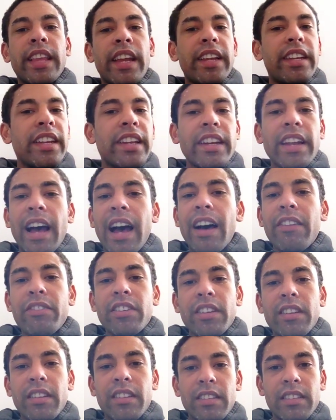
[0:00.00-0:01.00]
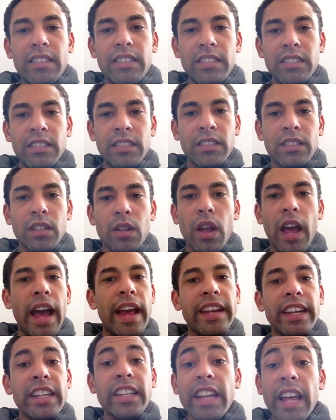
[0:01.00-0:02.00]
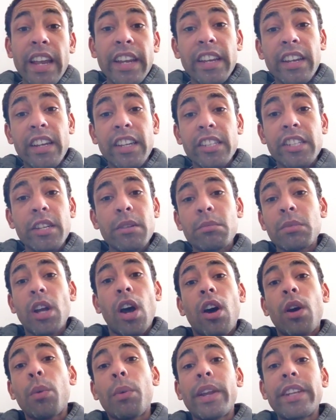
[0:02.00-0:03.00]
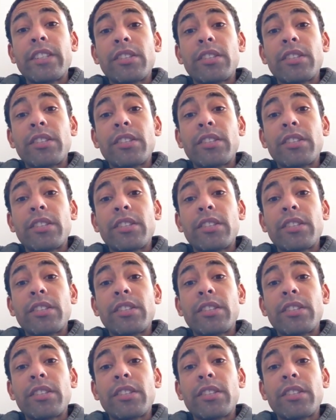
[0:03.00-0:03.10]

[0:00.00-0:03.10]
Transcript: didn't have it. Any of the gyms that I went